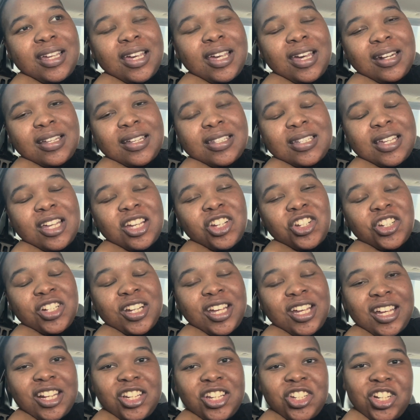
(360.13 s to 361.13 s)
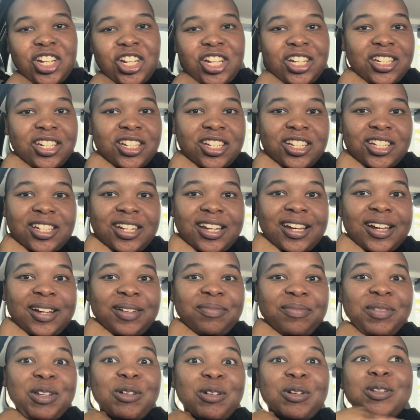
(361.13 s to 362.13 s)
Heritage Day at church.
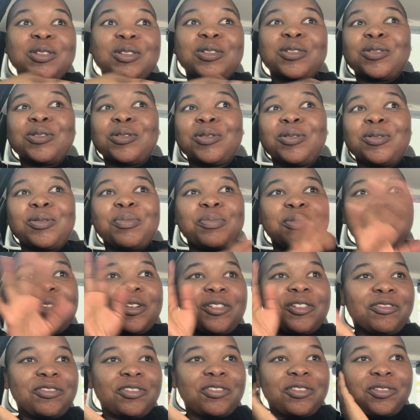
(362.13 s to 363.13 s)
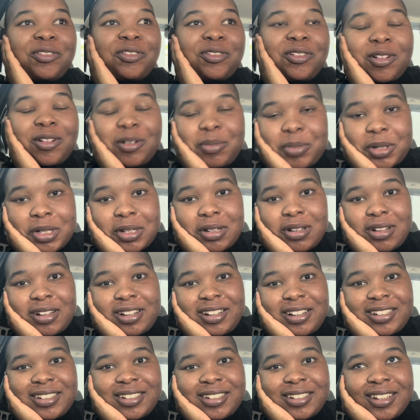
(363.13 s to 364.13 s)
It was so beautiful. Oh my
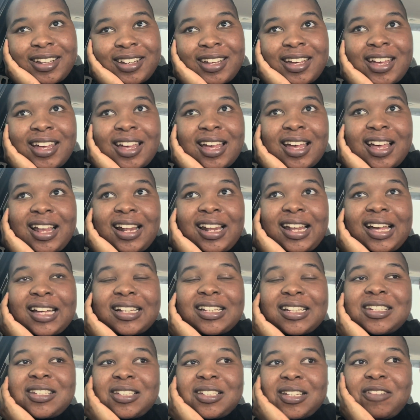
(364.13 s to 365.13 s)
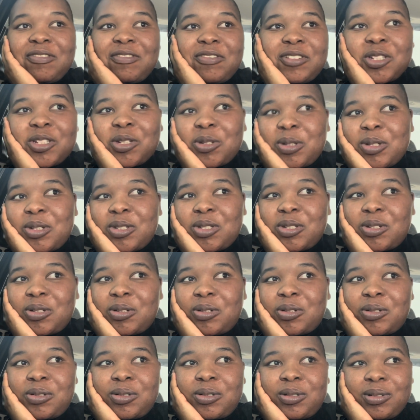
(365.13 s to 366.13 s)
god, like the service was
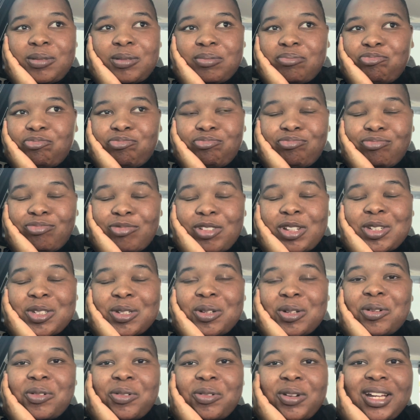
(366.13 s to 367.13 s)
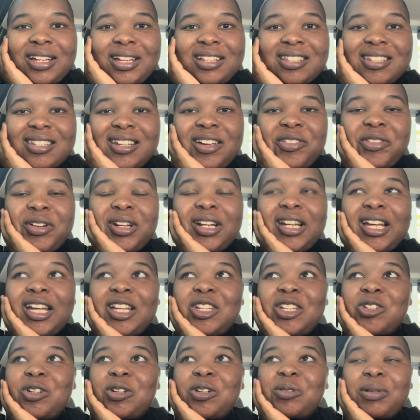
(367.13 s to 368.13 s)
so great. I really
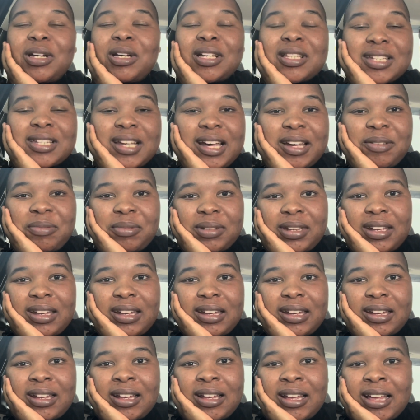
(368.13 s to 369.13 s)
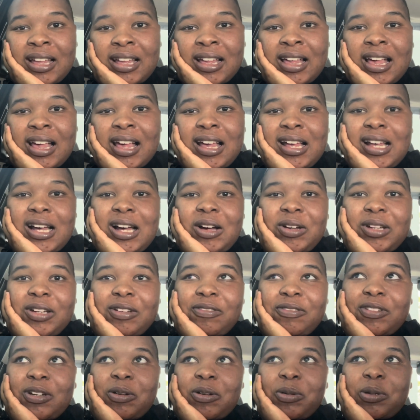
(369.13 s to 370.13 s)
enjoyed my time there.
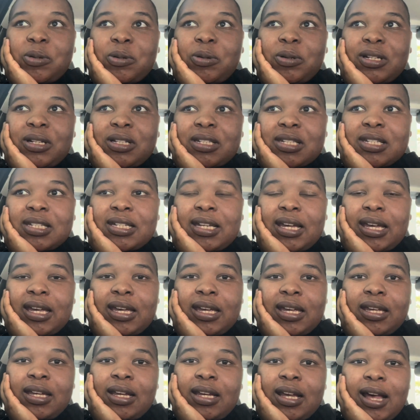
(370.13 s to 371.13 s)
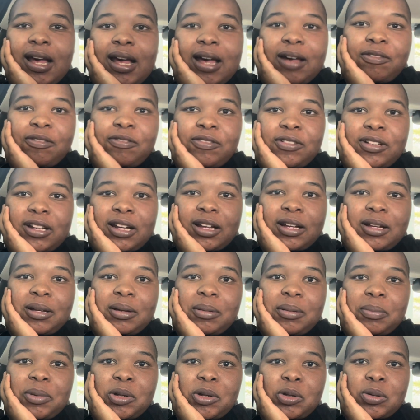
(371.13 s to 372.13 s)
However, we couldn't stay after
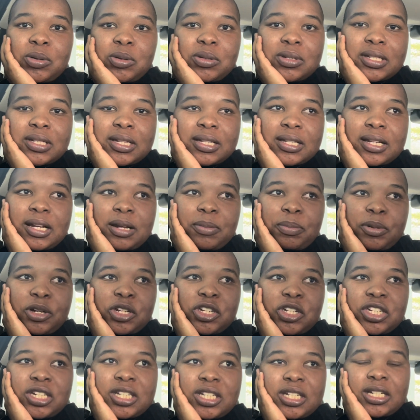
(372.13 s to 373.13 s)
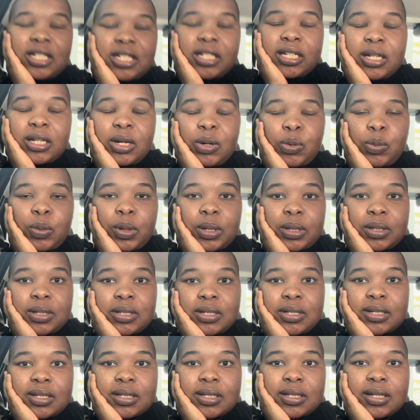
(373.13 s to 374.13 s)
because the celebration was